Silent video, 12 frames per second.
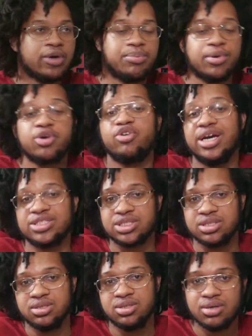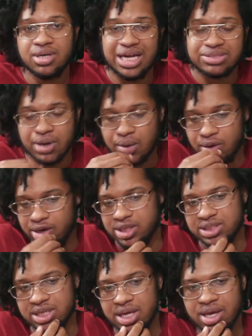progression. That's what I wanted to
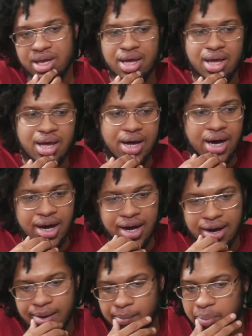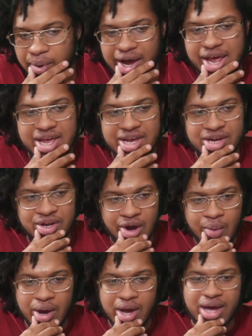say. But you know
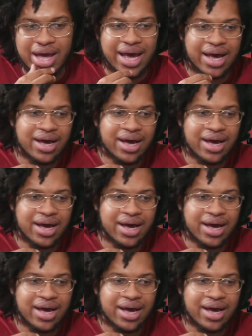what?